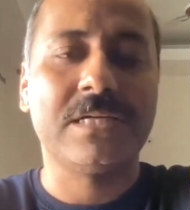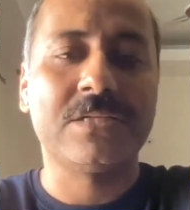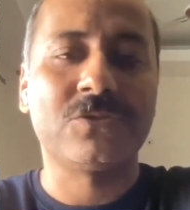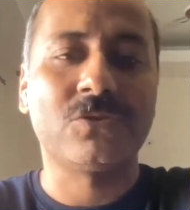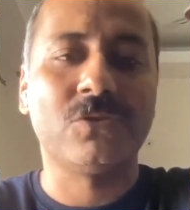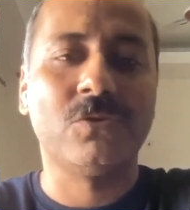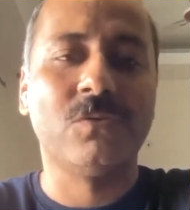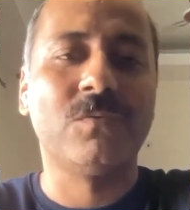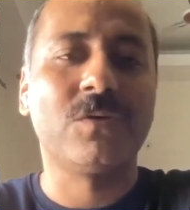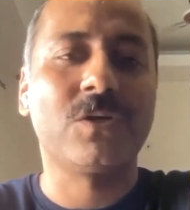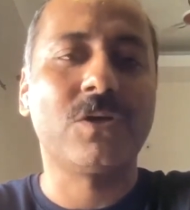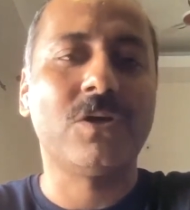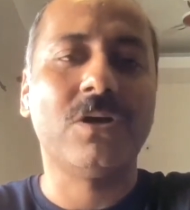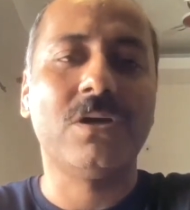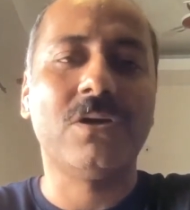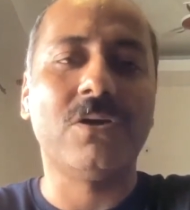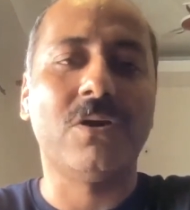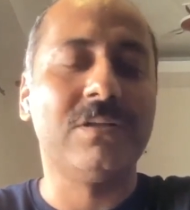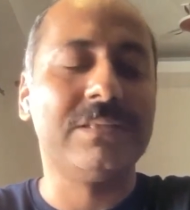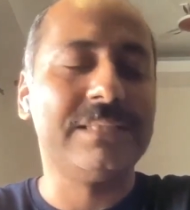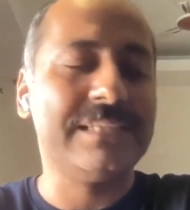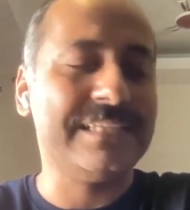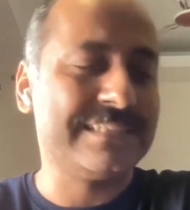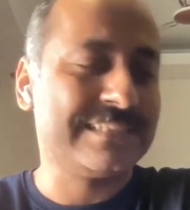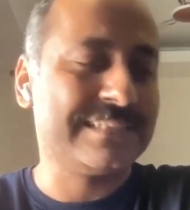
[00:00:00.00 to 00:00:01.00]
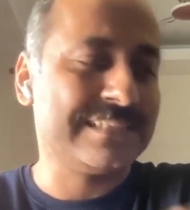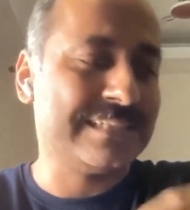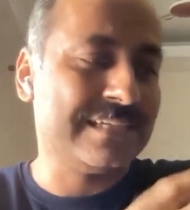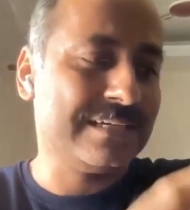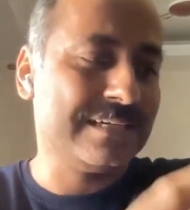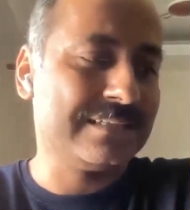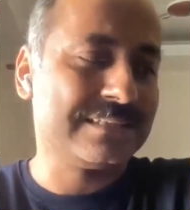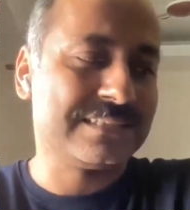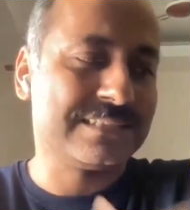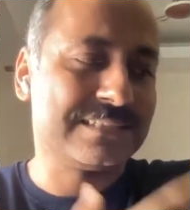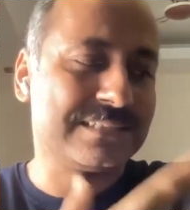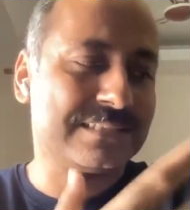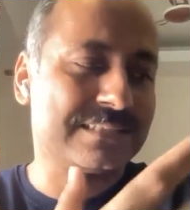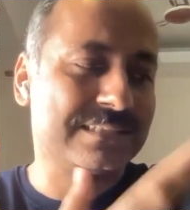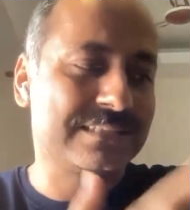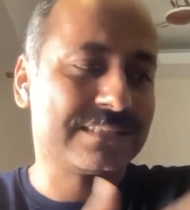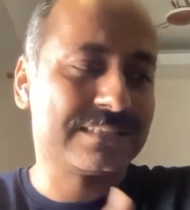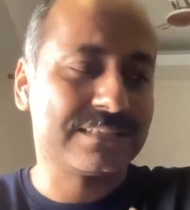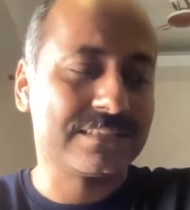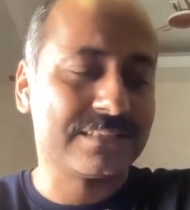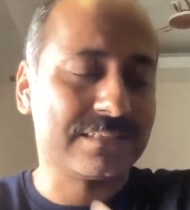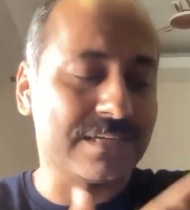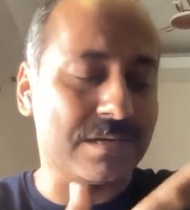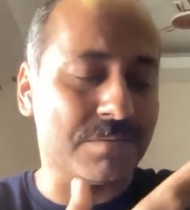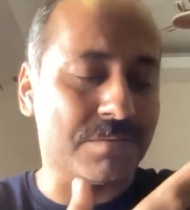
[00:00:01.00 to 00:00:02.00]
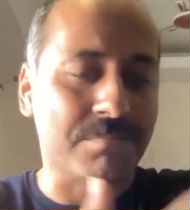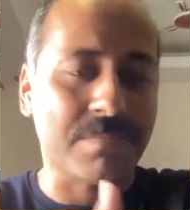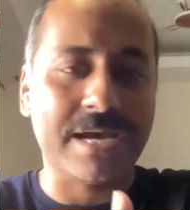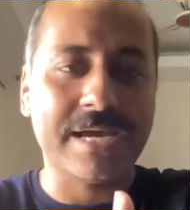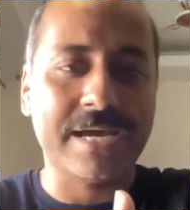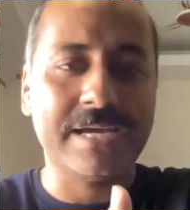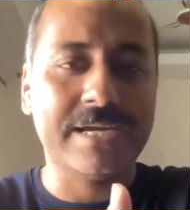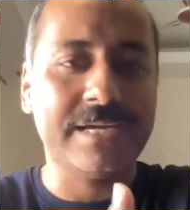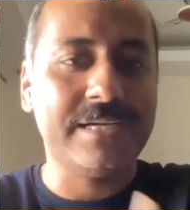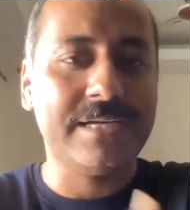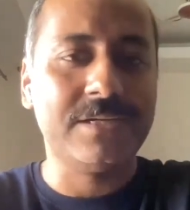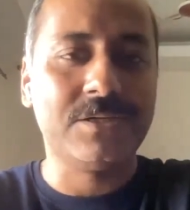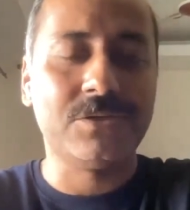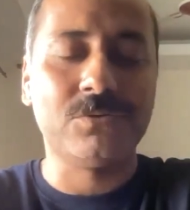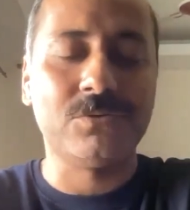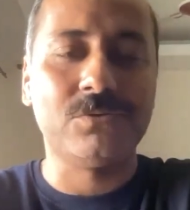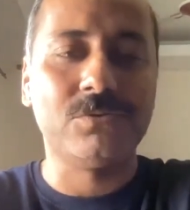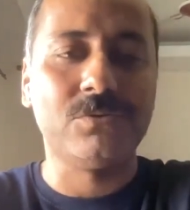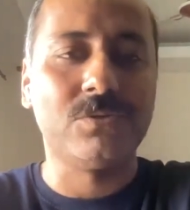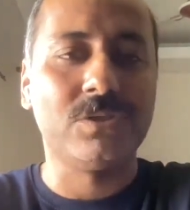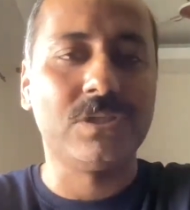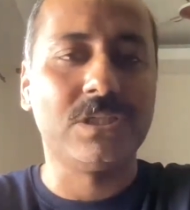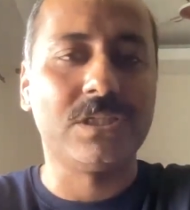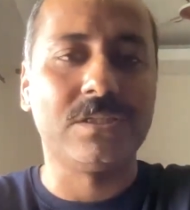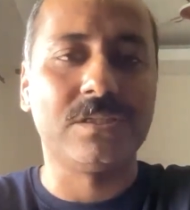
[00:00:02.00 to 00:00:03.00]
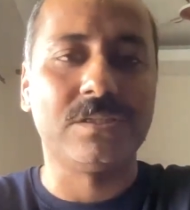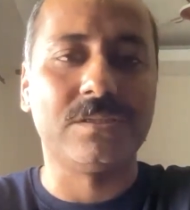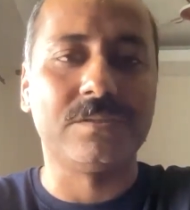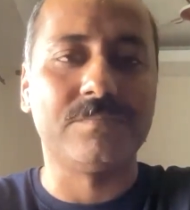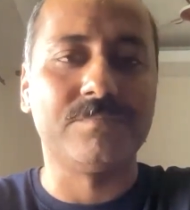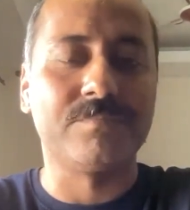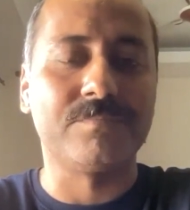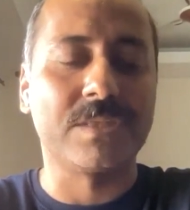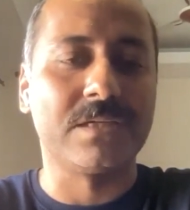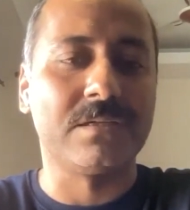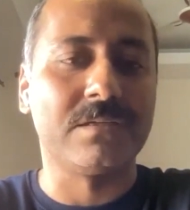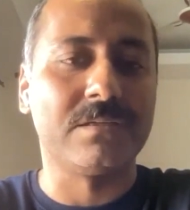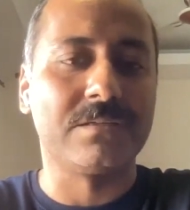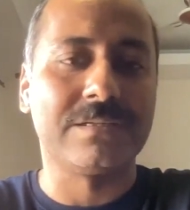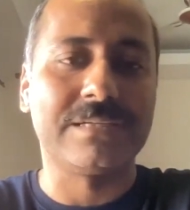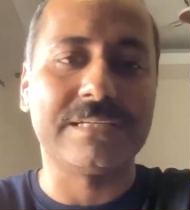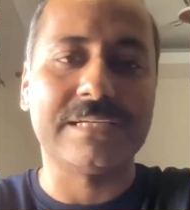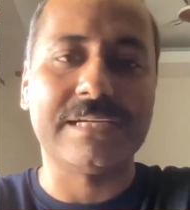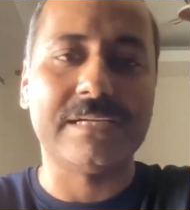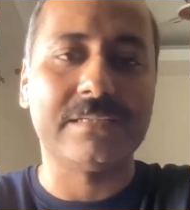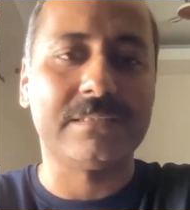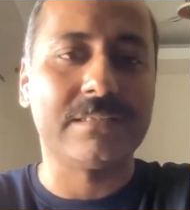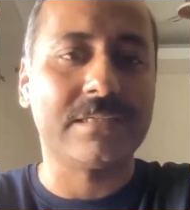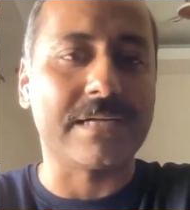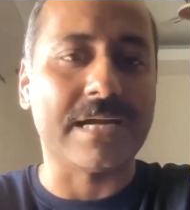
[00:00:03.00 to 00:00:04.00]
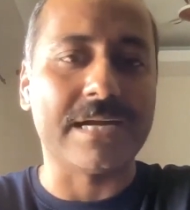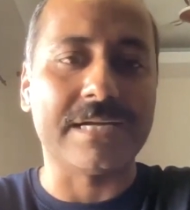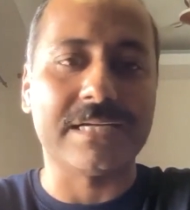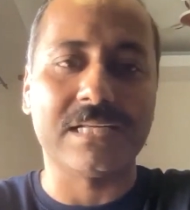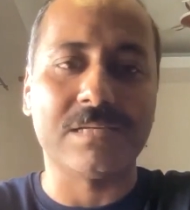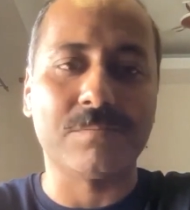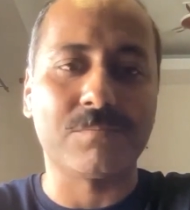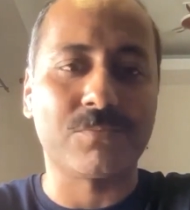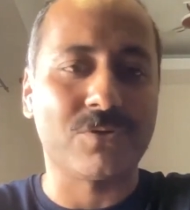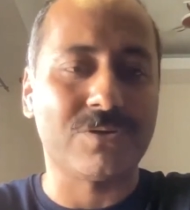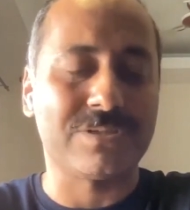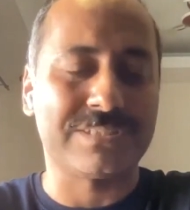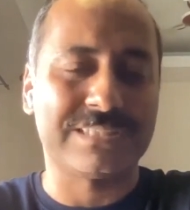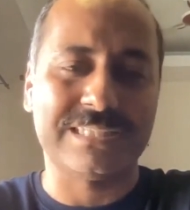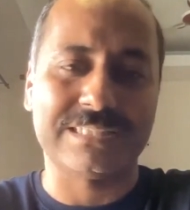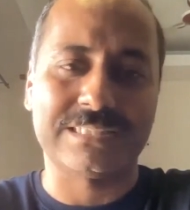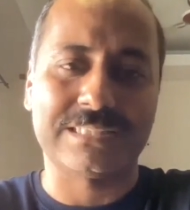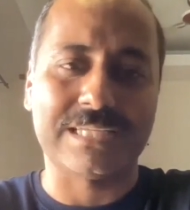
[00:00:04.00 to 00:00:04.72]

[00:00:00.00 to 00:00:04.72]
So overall, all these things combine to create the writing process.